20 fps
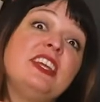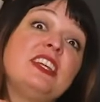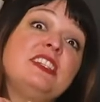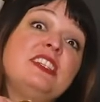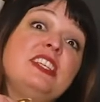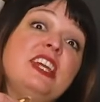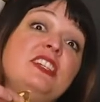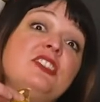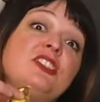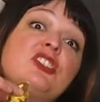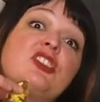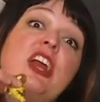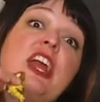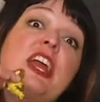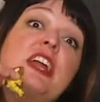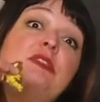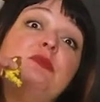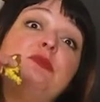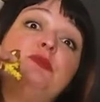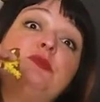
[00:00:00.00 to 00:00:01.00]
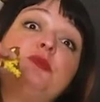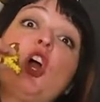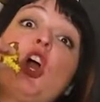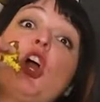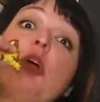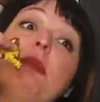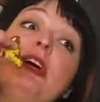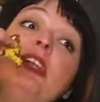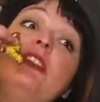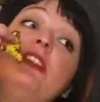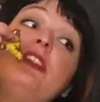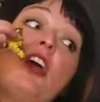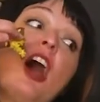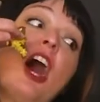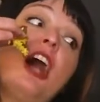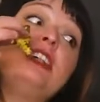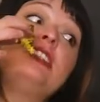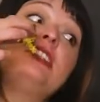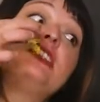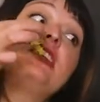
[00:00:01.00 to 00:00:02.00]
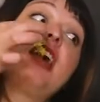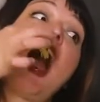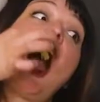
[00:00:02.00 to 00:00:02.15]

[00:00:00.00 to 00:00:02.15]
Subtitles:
it tastes great. Herman, thoughts?